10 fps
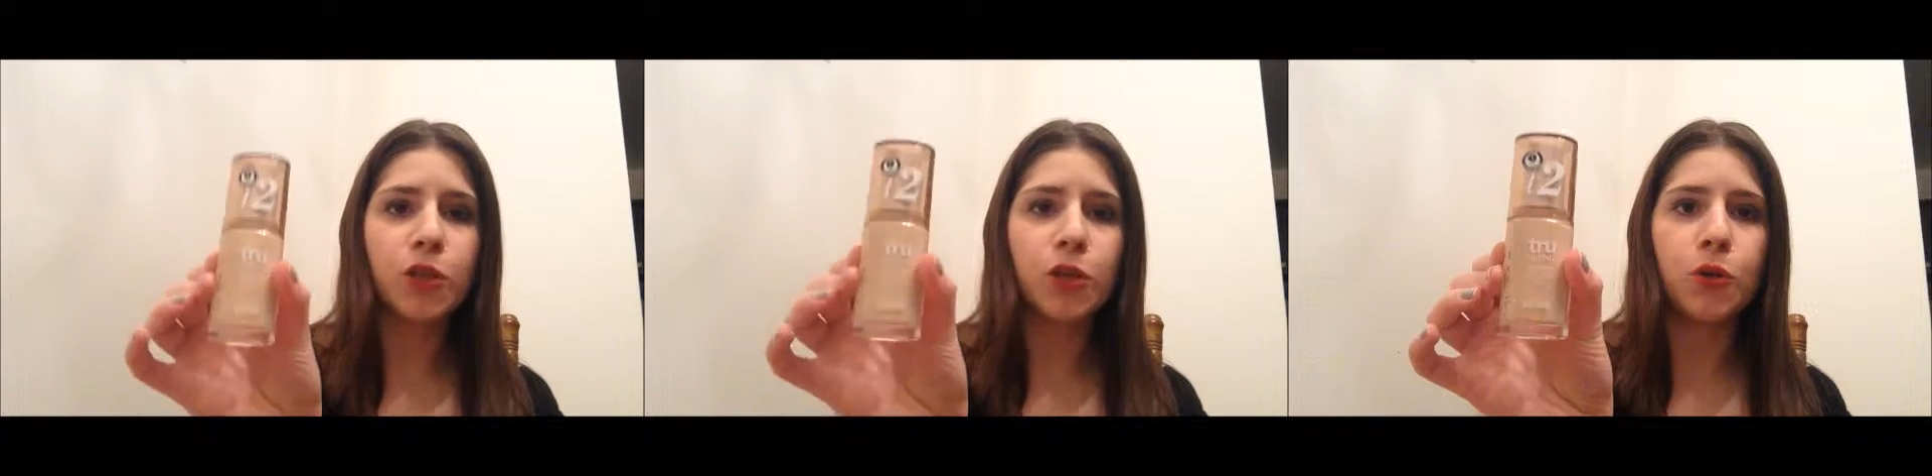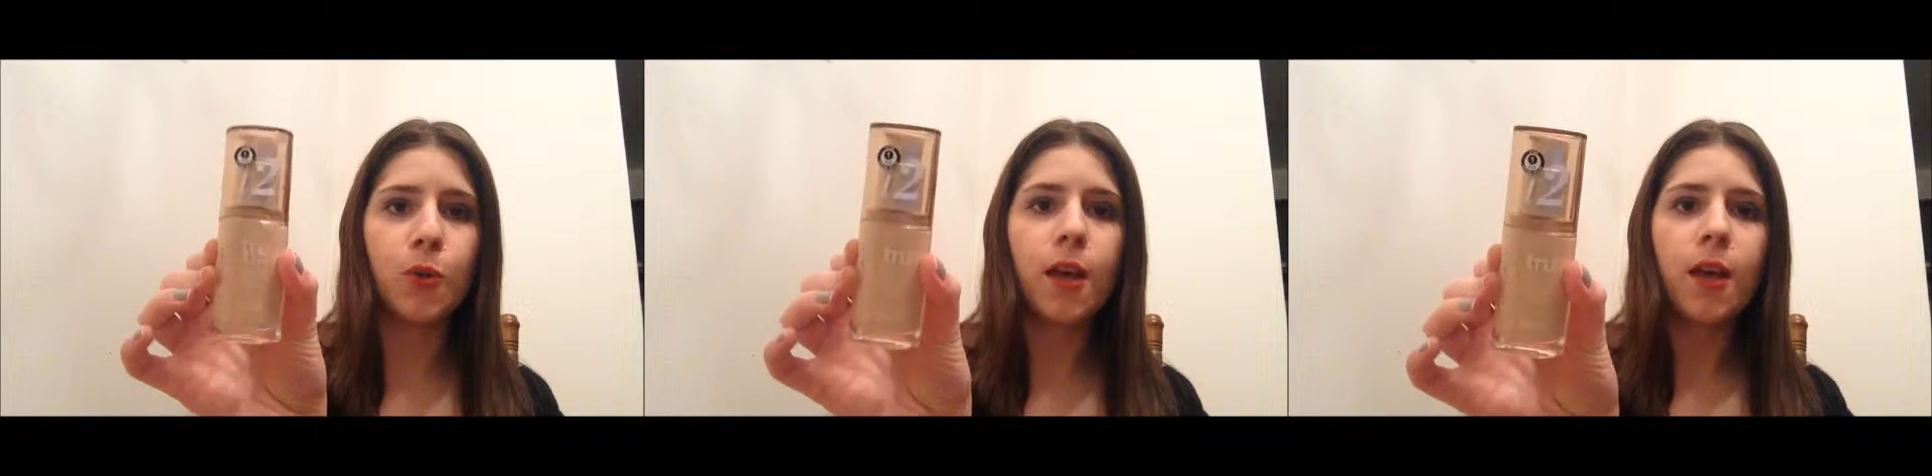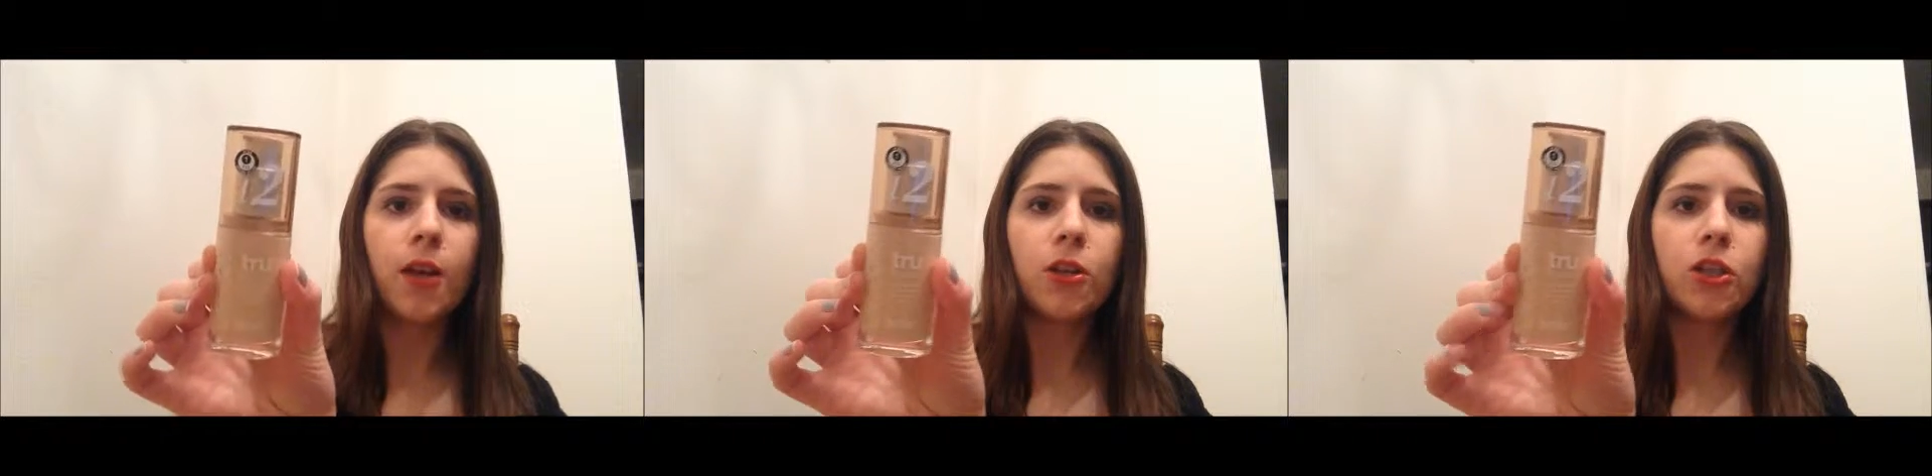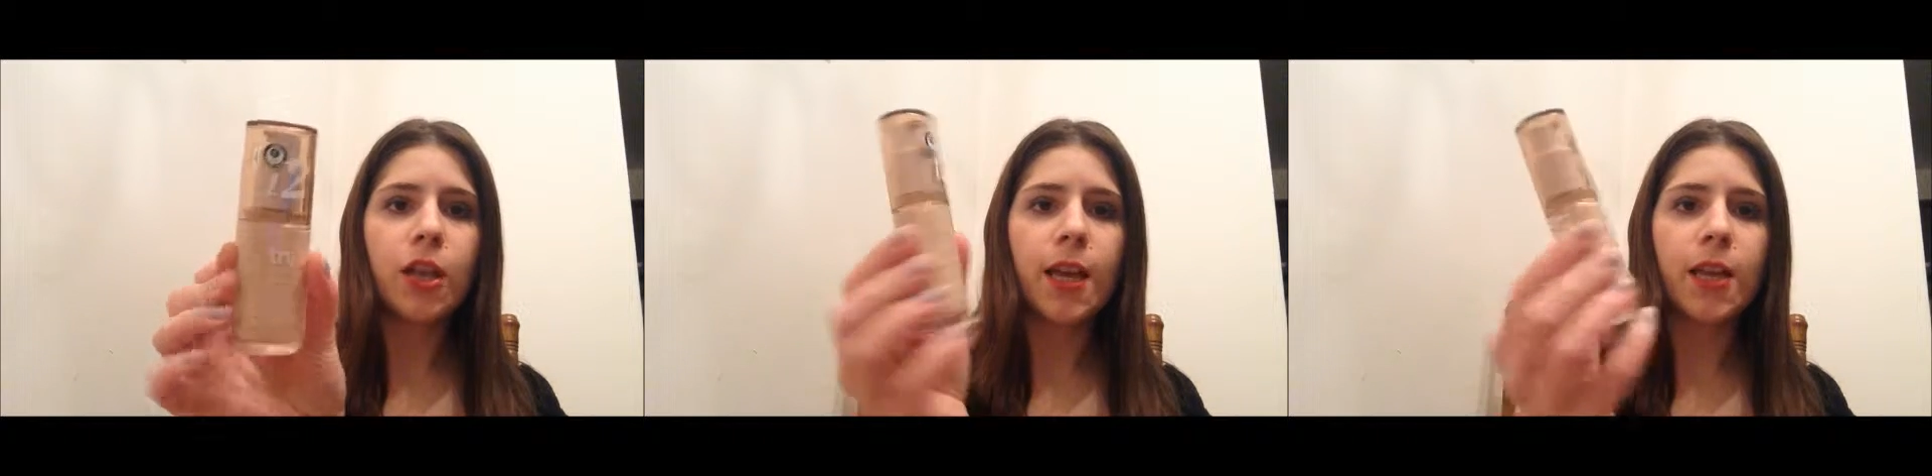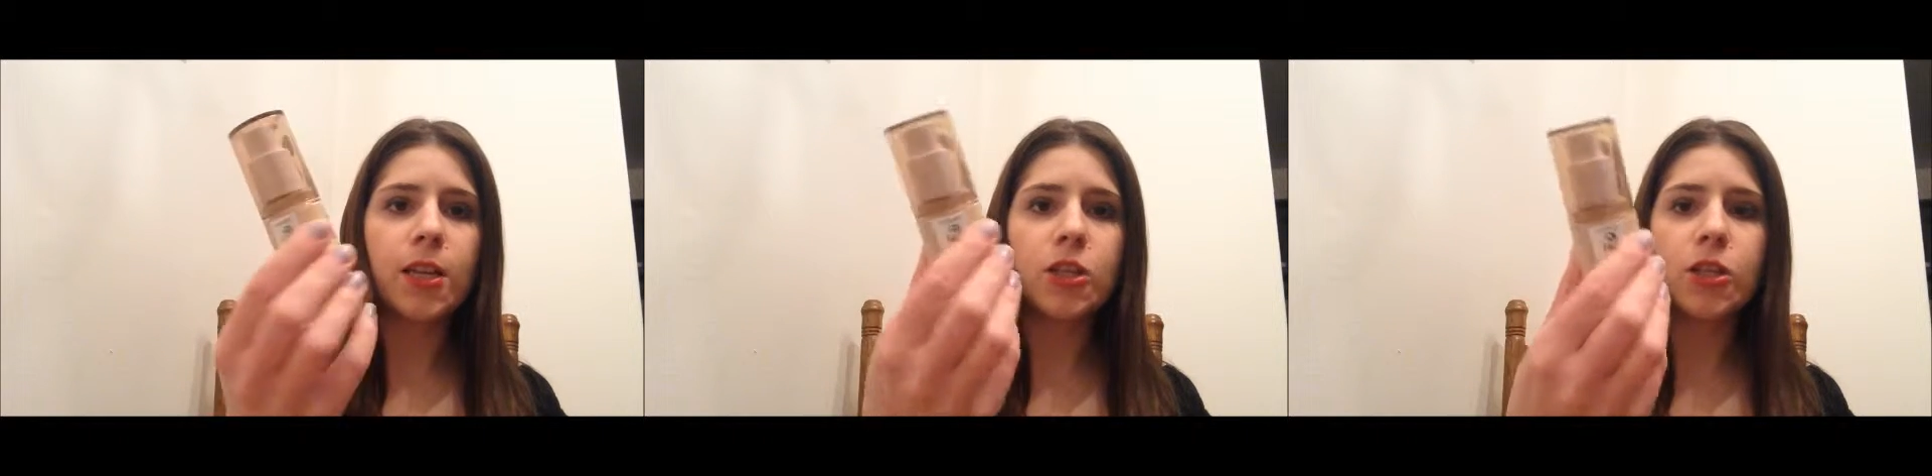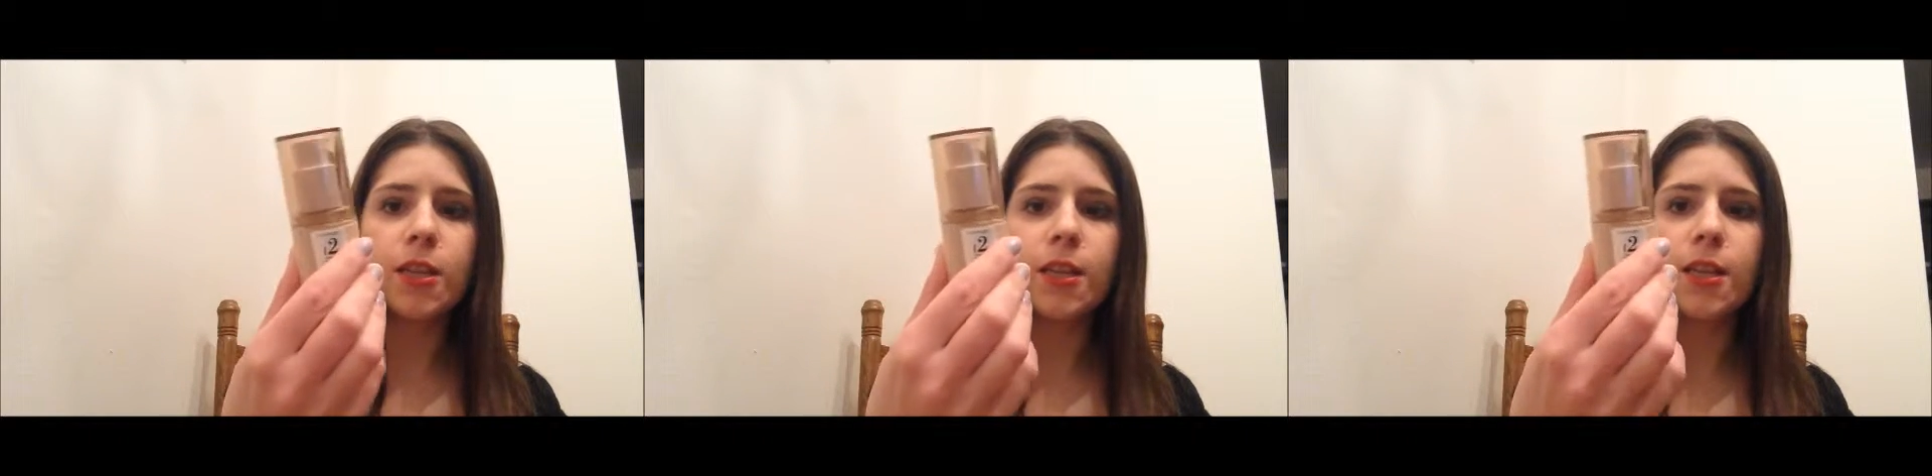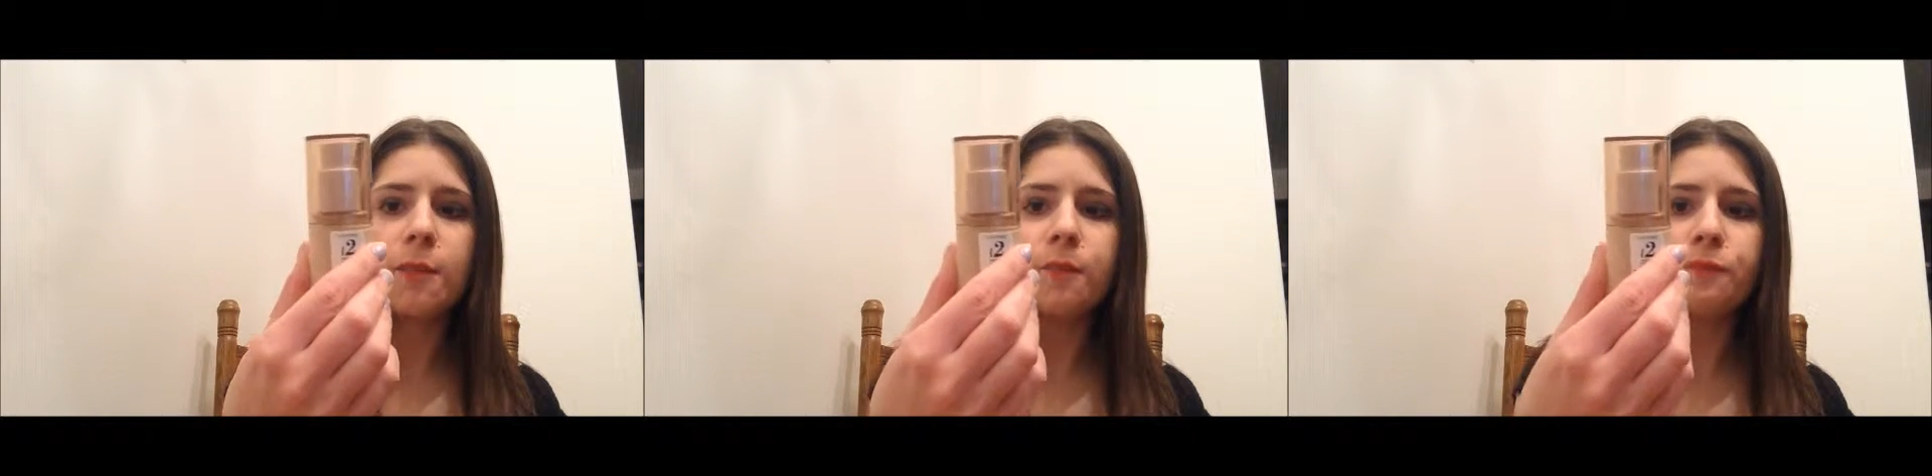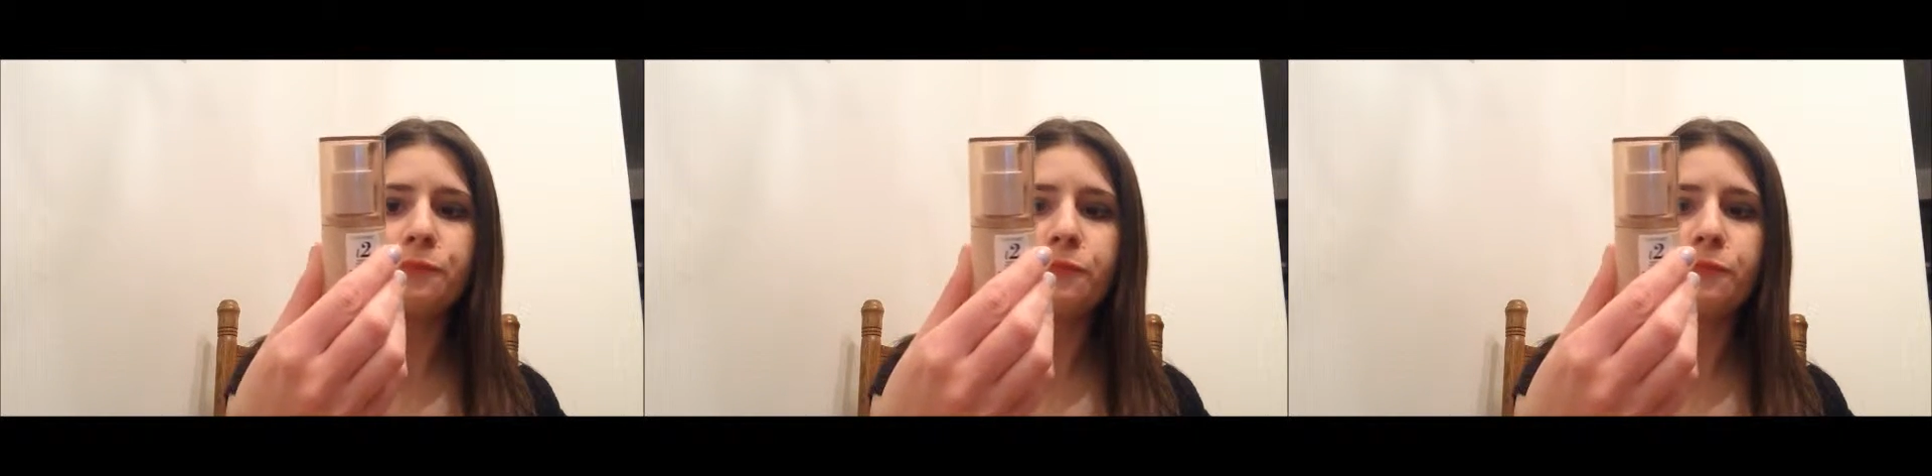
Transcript: to change the